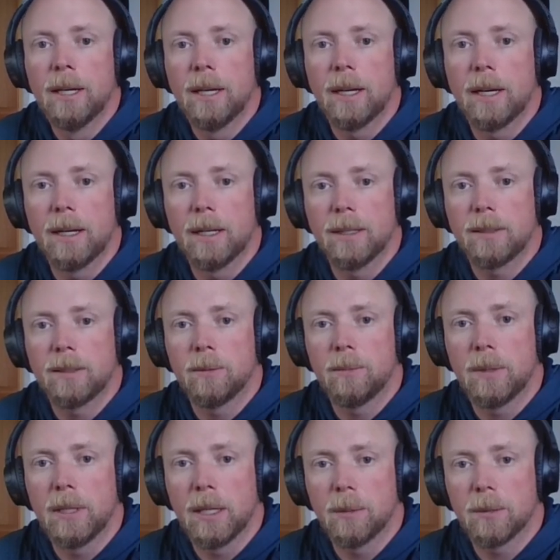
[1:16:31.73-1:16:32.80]
uh, to
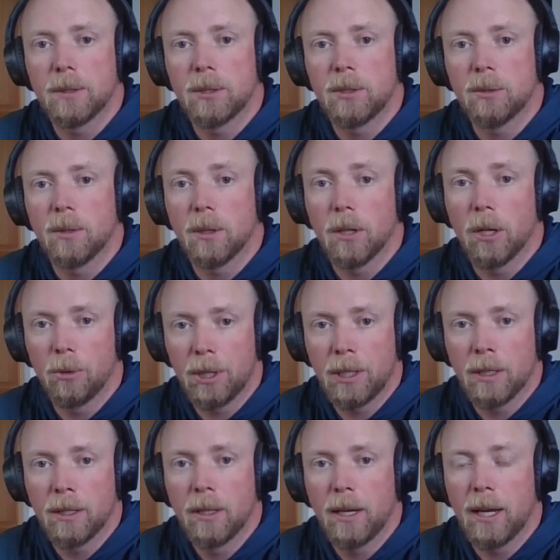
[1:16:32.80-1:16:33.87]
be able to do the
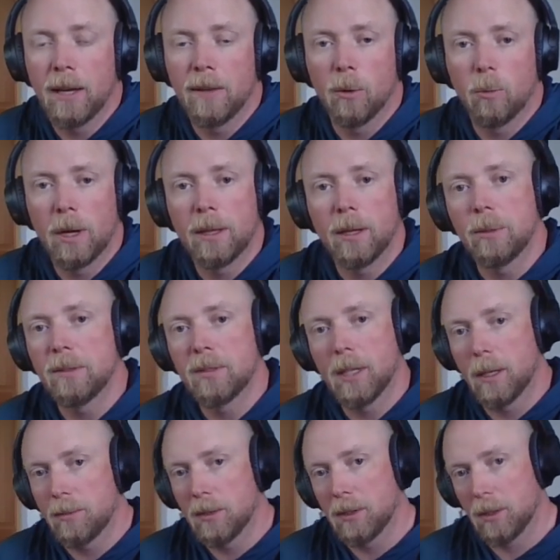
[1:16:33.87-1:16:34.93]
loading. And the way that we set
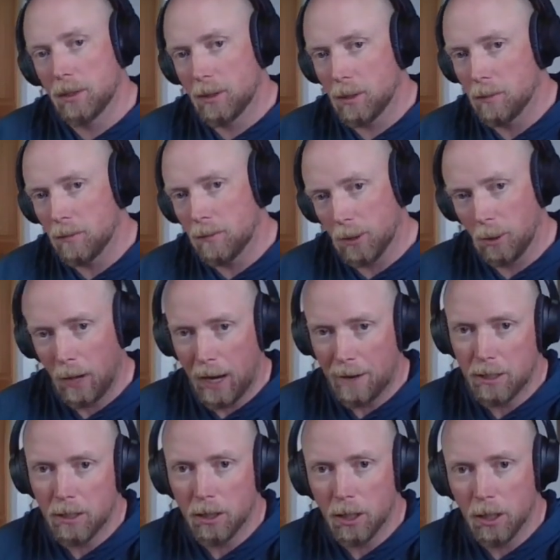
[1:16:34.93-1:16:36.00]
up the system for
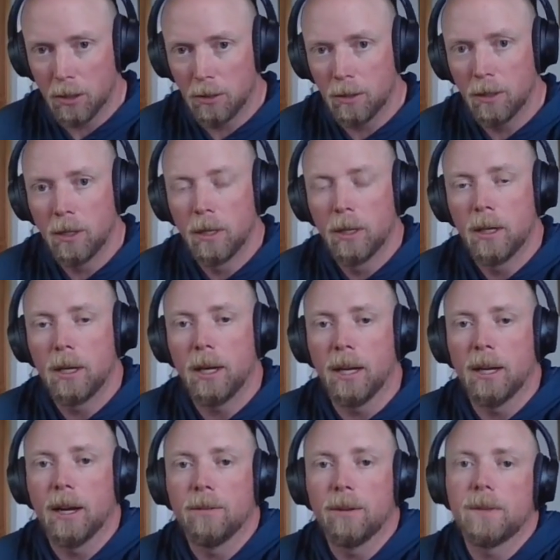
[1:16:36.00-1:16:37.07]
gravity load, and
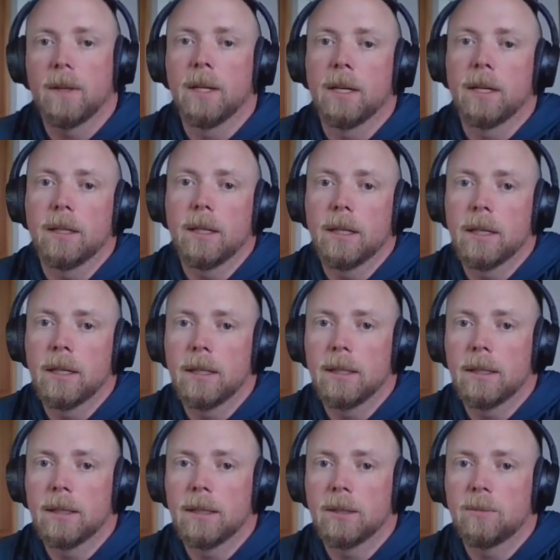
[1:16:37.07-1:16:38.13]
everything uh,
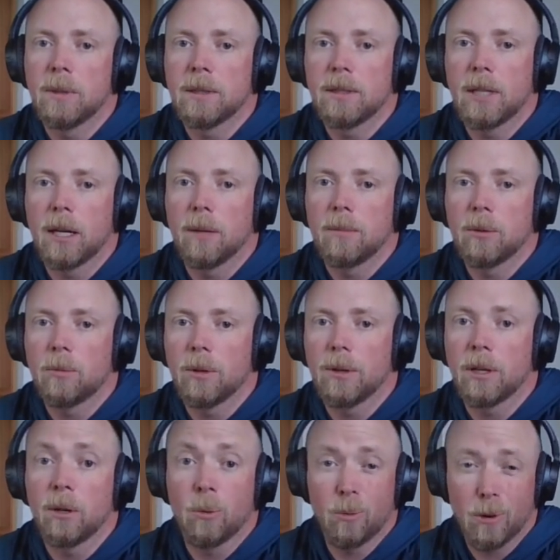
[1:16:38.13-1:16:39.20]
has been set up to where
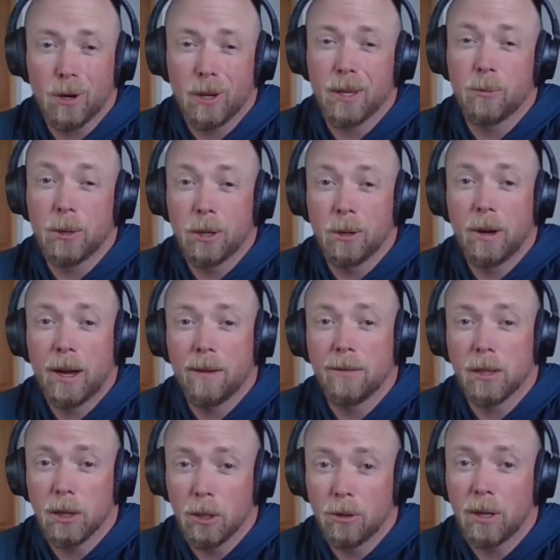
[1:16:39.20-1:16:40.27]
they're going to work and we don't have the
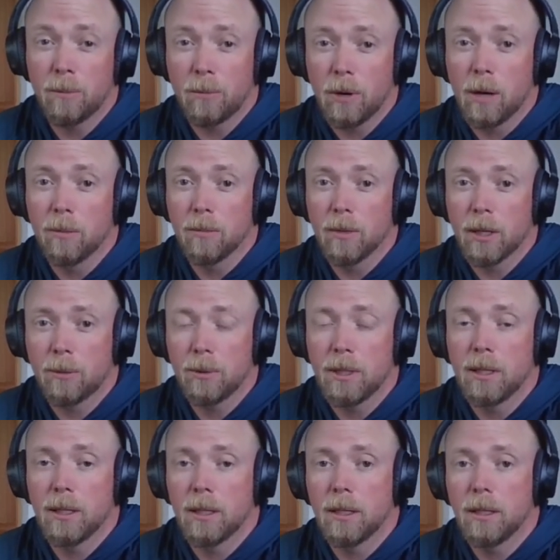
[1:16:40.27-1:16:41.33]
loading problem like we
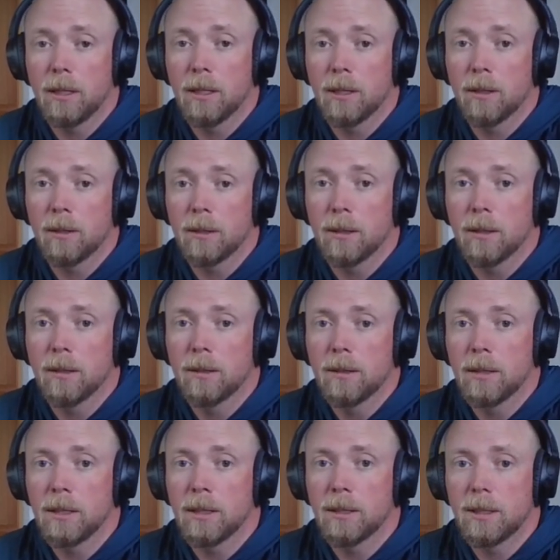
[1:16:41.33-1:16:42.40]
did in our
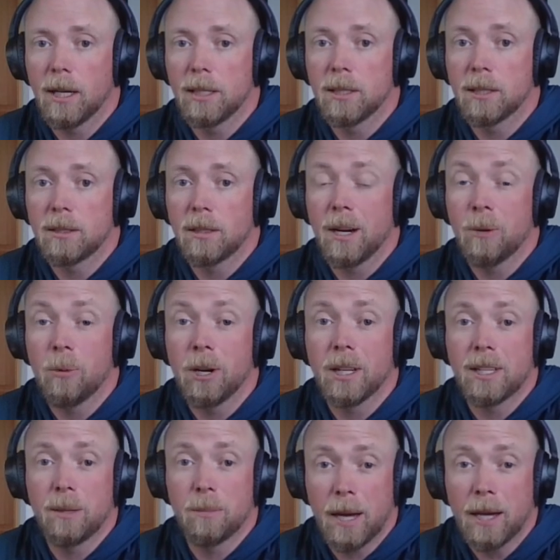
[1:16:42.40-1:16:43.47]
uh, digester. I want to
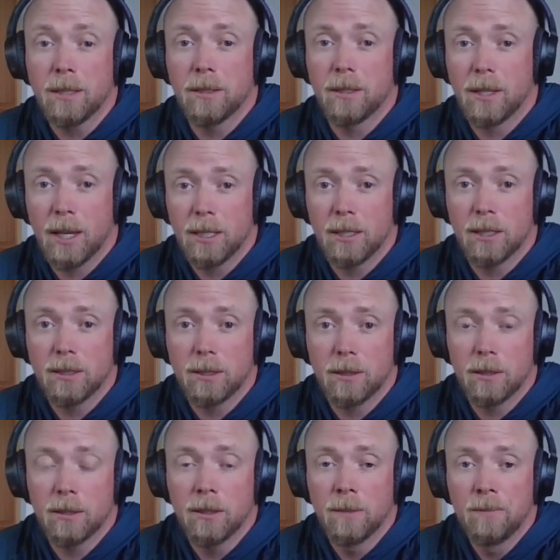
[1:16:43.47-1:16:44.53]
get back to the
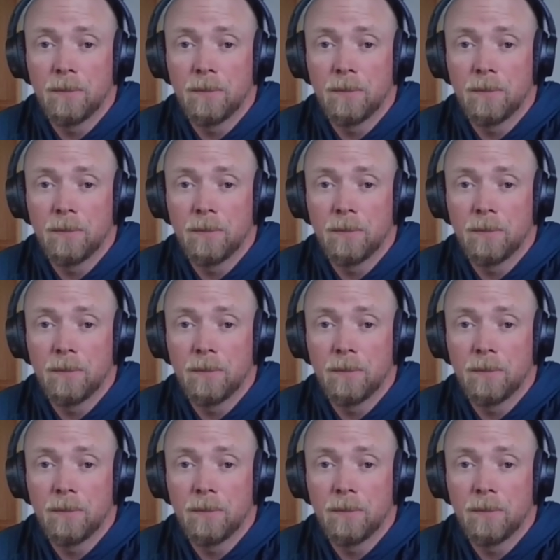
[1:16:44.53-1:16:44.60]
digester.